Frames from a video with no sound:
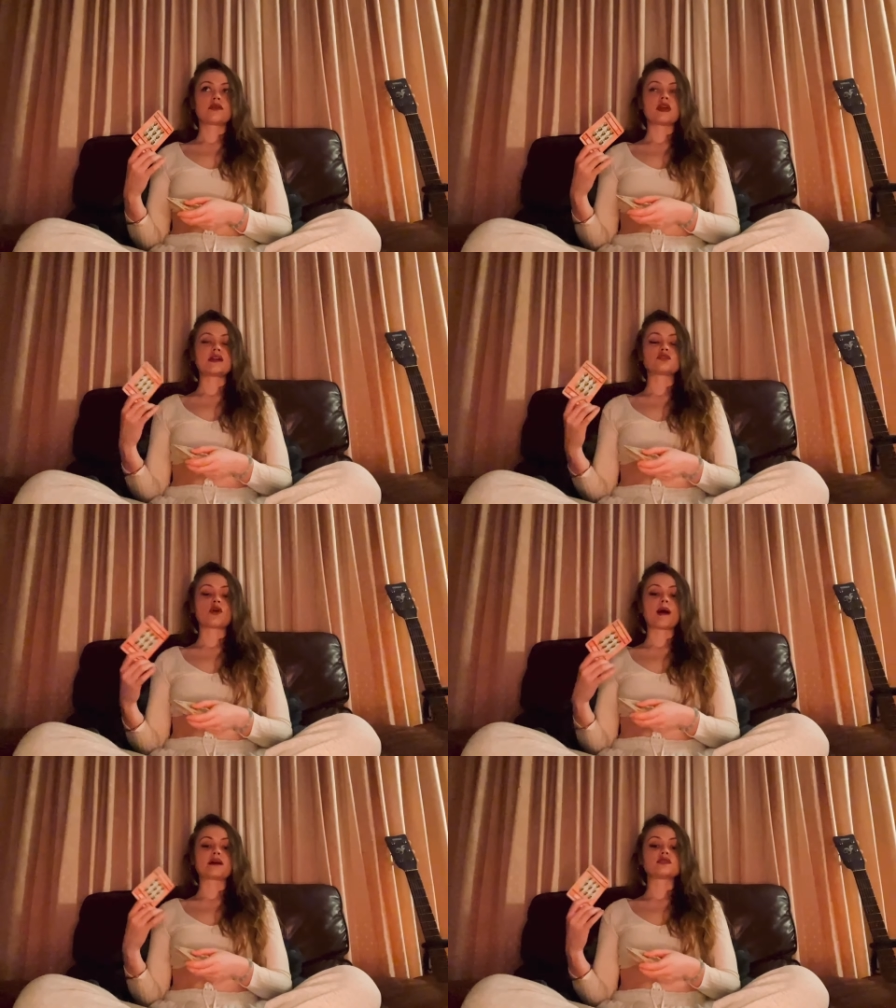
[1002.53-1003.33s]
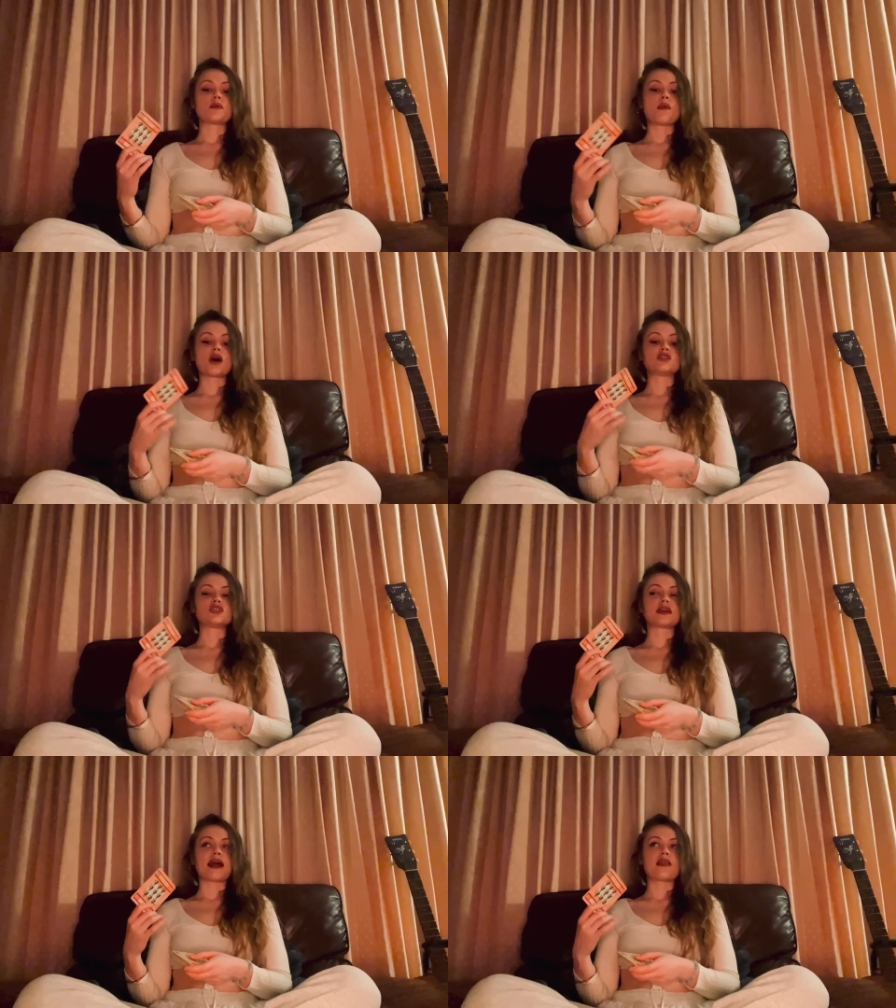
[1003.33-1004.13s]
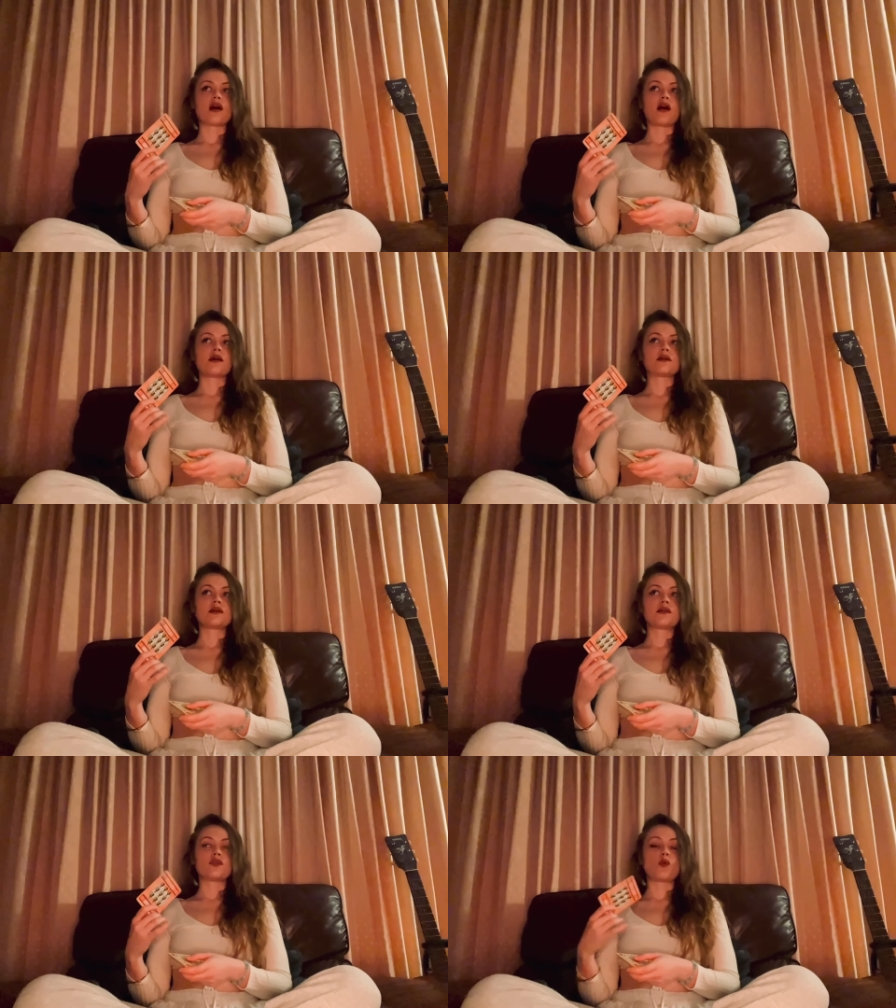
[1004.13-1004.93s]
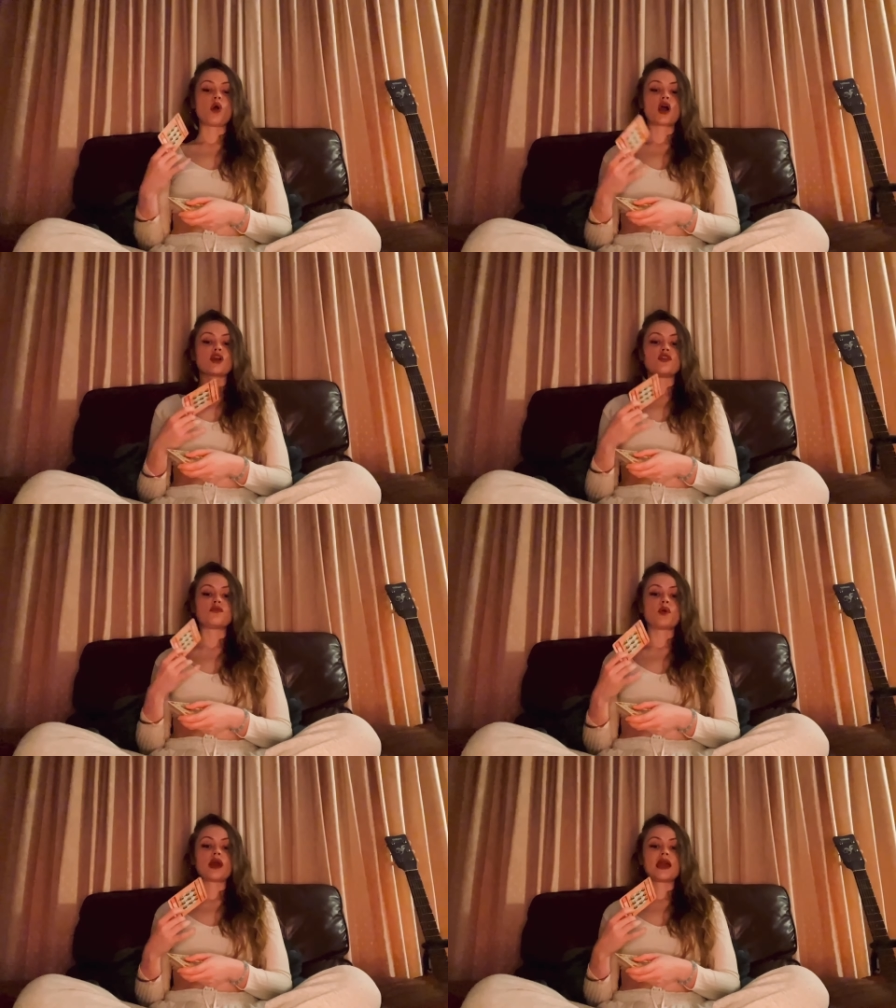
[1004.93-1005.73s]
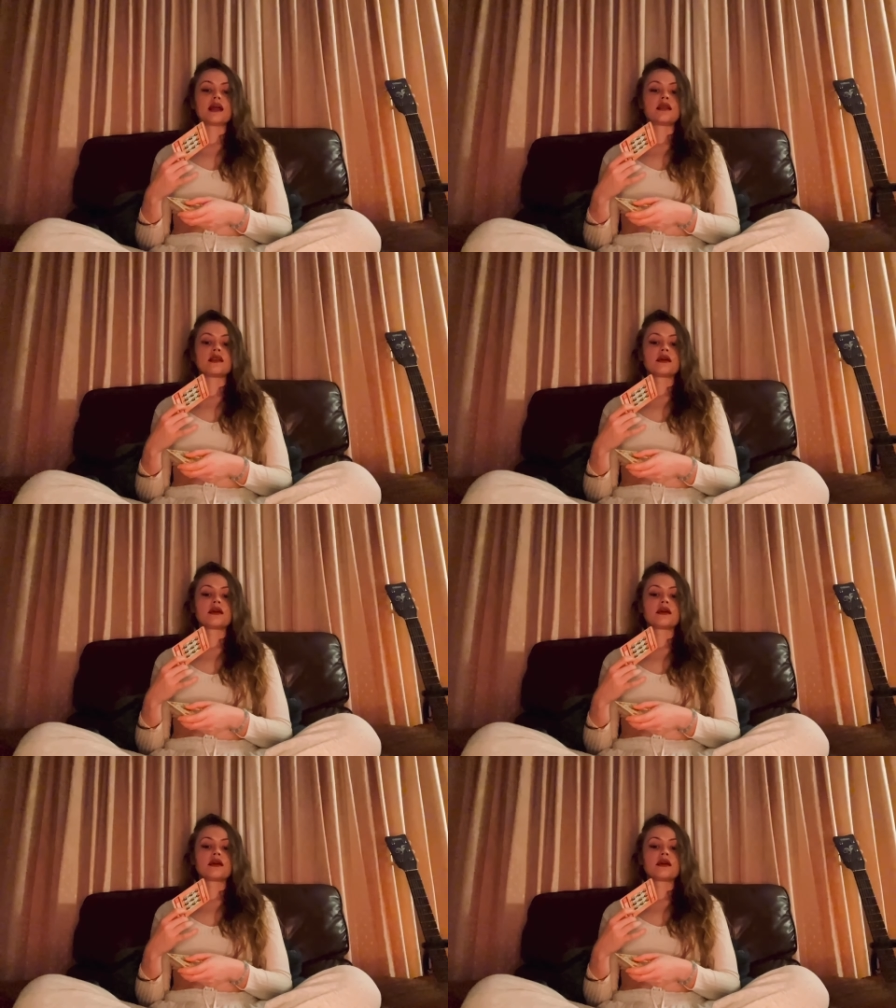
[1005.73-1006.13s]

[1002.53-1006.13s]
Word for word: Things are about to merge together. The work you've put in.